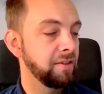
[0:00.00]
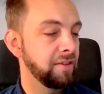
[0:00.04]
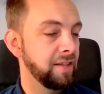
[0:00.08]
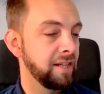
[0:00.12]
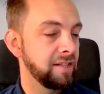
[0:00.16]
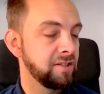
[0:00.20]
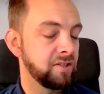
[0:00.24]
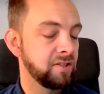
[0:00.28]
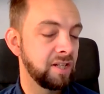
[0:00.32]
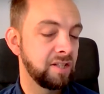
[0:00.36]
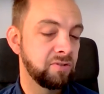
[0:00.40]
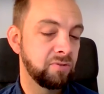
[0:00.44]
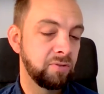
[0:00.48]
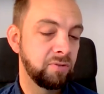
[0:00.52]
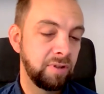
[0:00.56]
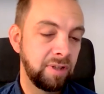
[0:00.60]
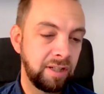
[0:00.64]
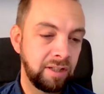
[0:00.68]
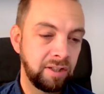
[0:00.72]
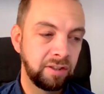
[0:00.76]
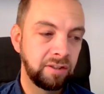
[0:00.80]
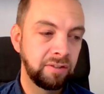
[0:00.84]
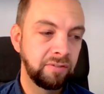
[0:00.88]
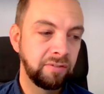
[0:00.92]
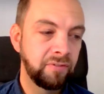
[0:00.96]
that's really
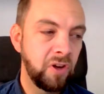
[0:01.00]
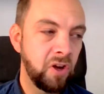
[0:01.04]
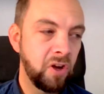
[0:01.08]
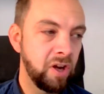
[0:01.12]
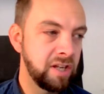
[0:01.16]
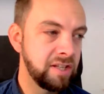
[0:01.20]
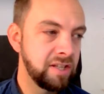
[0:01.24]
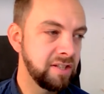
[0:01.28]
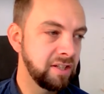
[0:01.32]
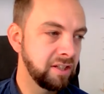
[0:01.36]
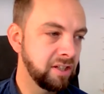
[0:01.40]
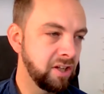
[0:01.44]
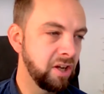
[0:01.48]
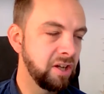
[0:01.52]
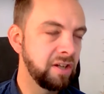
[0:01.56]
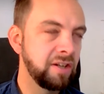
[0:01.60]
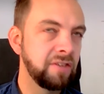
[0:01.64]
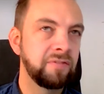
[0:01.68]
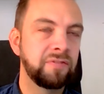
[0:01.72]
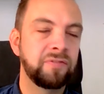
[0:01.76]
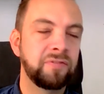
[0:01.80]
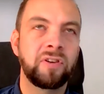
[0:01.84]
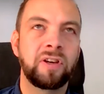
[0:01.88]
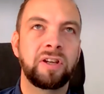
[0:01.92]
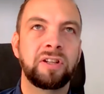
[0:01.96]
good advice.
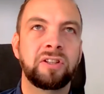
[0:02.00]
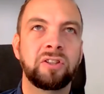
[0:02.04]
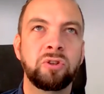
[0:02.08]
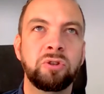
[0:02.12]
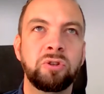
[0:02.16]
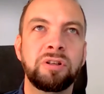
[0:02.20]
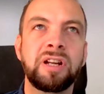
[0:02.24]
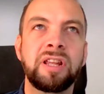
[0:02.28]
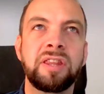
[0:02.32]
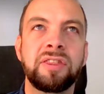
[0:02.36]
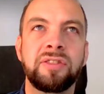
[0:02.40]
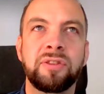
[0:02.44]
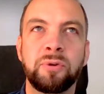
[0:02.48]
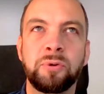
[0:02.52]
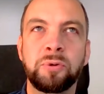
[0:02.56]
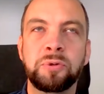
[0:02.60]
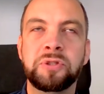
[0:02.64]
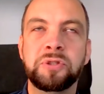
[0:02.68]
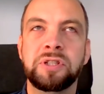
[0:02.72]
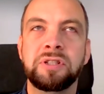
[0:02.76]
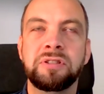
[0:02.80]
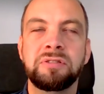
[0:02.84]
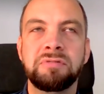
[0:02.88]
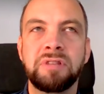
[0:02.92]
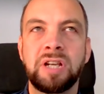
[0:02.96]
I'd already
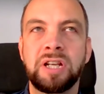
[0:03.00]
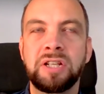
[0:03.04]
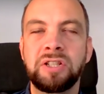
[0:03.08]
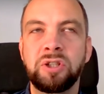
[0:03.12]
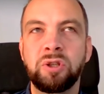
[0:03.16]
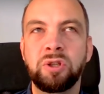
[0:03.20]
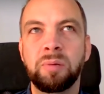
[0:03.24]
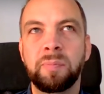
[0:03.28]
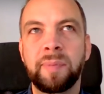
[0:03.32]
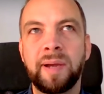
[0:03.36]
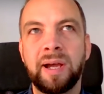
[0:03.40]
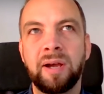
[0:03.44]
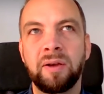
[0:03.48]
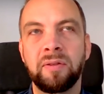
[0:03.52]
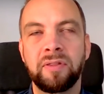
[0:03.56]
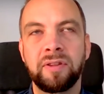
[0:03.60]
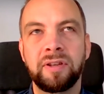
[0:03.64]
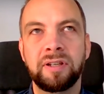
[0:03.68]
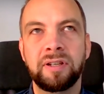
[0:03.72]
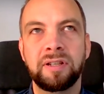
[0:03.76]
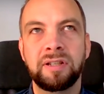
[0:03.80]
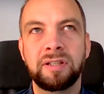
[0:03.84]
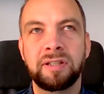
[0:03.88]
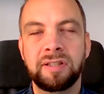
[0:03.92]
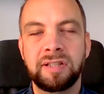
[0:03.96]
thought and knew about
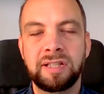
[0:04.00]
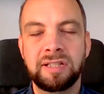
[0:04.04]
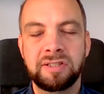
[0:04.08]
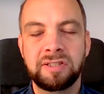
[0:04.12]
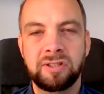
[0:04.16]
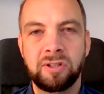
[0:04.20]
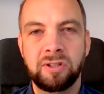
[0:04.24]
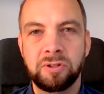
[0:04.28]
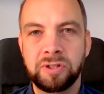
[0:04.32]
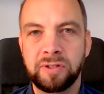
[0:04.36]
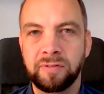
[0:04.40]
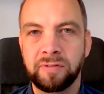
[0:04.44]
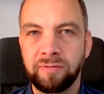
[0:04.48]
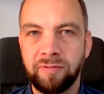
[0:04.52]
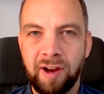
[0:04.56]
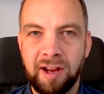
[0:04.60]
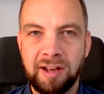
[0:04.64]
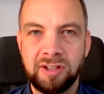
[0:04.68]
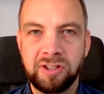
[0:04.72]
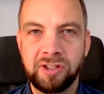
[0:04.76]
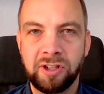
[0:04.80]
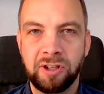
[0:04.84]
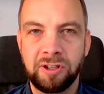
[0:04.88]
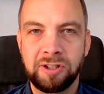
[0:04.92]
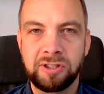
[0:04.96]
there's lots of
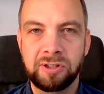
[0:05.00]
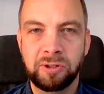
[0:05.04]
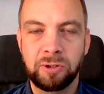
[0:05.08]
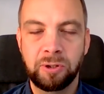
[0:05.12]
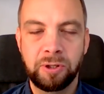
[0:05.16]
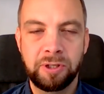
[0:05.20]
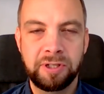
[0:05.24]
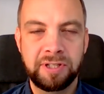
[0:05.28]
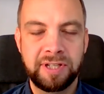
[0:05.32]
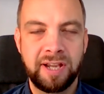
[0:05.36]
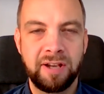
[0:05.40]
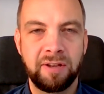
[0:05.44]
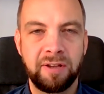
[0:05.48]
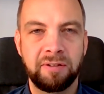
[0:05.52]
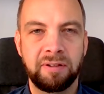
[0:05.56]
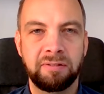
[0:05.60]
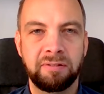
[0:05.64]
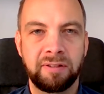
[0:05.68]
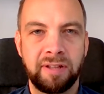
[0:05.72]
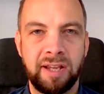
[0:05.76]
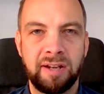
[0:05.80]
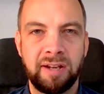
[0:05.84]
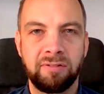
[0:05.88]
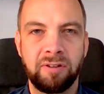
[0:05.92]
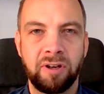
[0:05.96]
franchise lawyers out
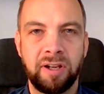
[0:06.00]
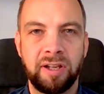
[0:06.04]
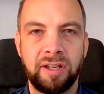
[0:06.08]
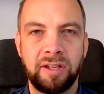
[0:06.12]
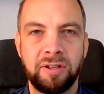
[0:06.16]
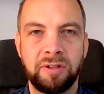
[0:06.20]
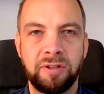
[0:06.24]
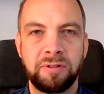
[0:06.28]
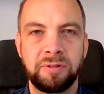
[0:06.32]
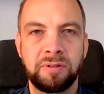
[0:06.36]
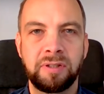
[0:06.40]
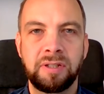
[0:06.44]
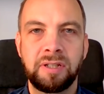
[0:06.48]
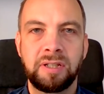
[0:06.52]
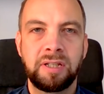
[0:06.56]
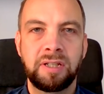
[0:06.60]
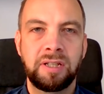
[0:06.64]
there, right, who